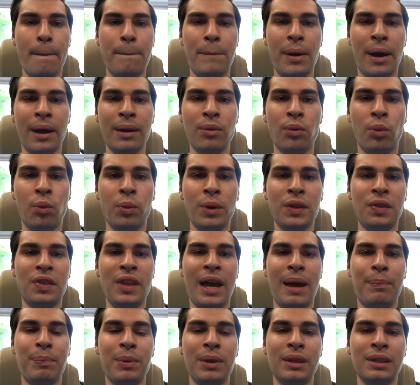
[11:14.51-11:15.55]
But with
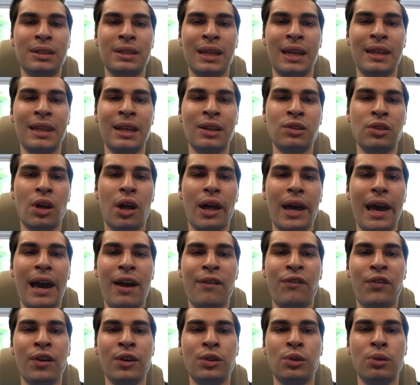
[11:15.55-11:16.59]
that being said, that is all I
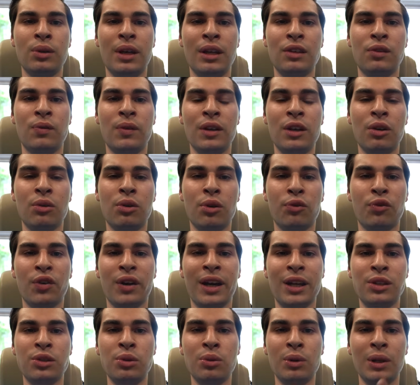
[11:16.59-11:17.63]
have for today's video. Don't
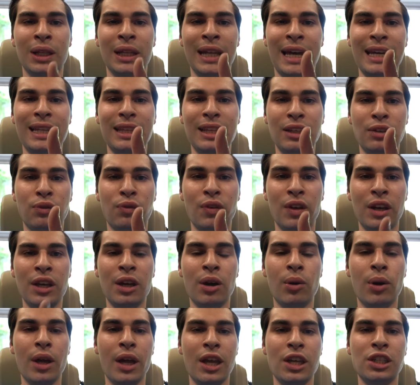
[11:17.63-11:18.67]
forget to like this
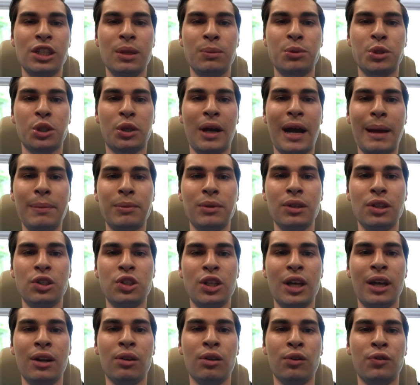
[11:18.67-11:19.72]
video, subscribe to the
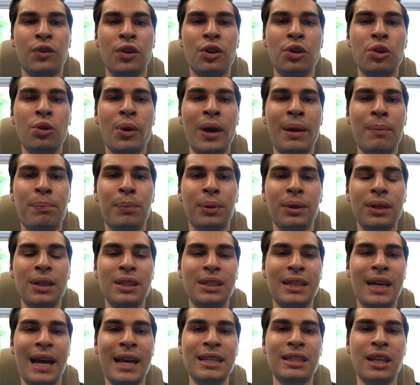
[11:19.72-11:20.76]
channel if you're new, and
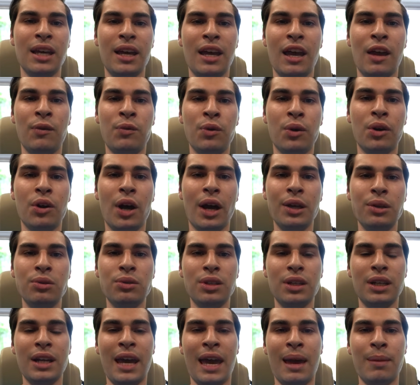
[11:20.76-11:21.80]
please, guys, if you are not
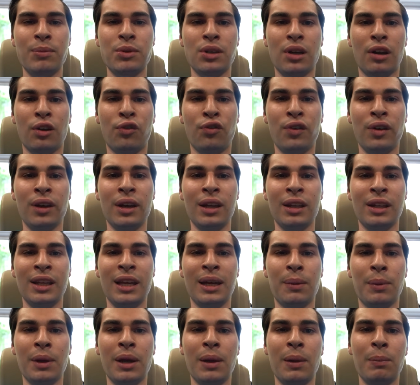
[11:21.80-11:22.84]
using the Amazon affiliate
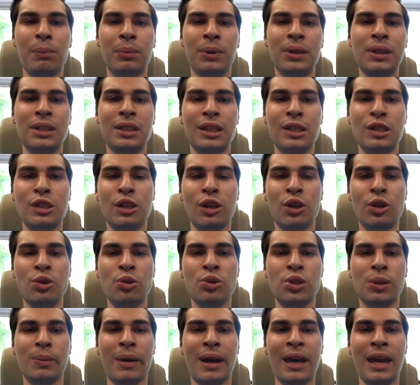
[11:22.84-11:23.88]
link, please consider
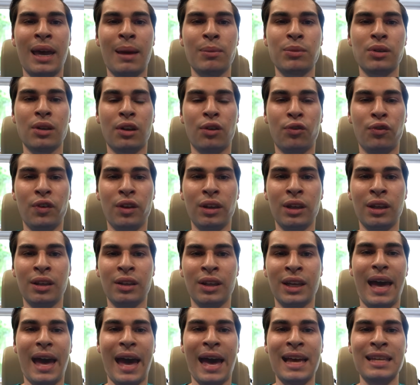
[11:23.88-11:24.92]
using my Amazon affiliate
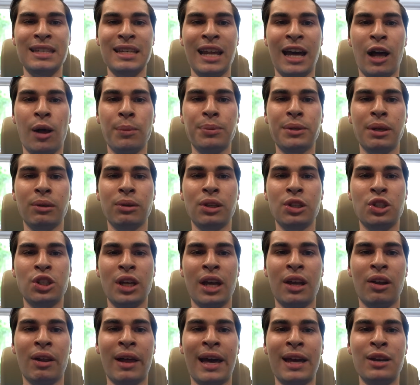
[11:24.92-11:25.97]
link as it helps out the
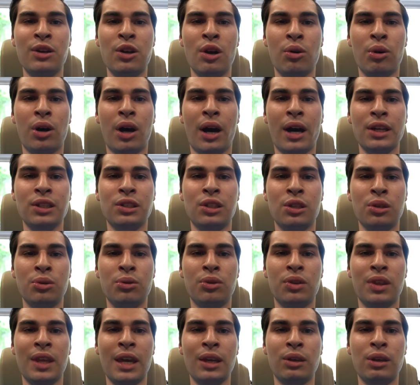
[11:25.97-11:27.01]
channel at no cost to you.
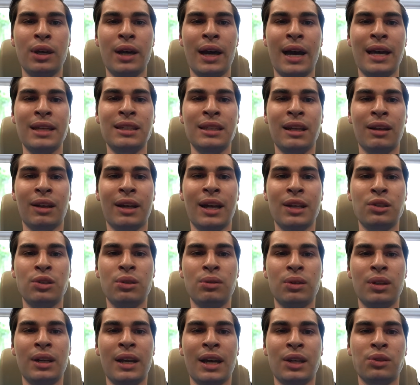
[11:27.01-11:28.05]
Thank you, guys, and I'll catch
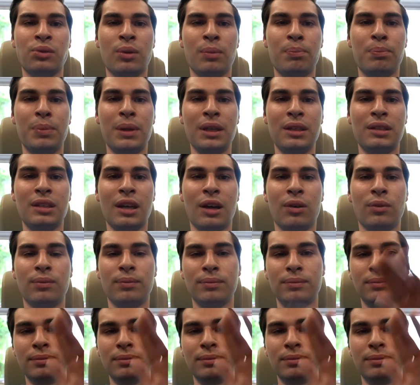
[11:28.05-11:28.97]
you in the next one. Peace out.